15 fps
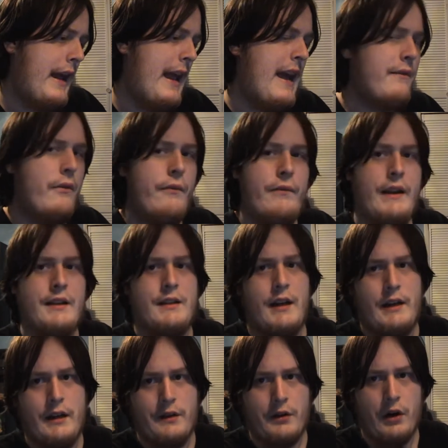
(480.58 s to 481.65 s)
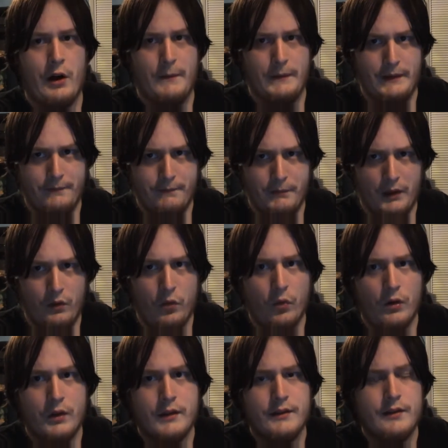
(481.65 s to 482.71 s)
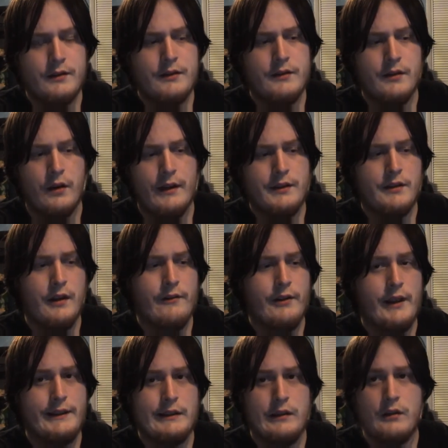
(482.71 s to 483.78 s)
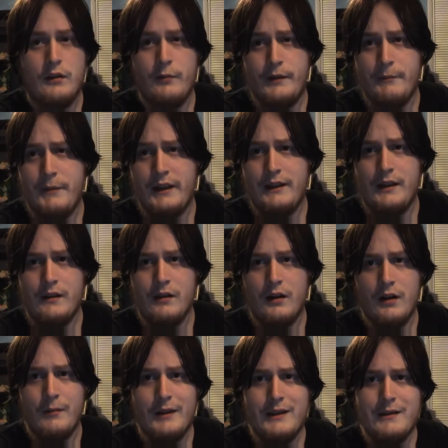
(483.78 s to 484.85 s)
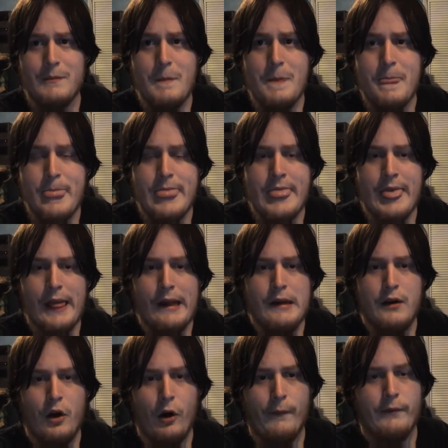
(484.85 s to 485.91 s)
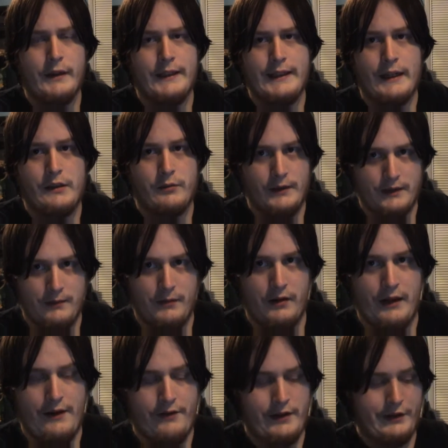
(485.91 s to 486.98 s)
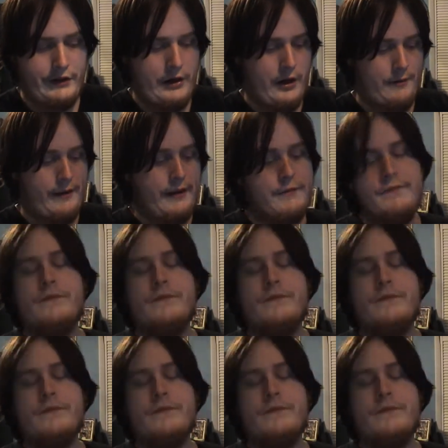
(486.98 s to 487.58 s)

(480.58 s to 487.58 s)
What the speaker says: haven't faced any other army but Orks, so I still have a lot to learn about the other armies. Hopefully next week somebody will have another army.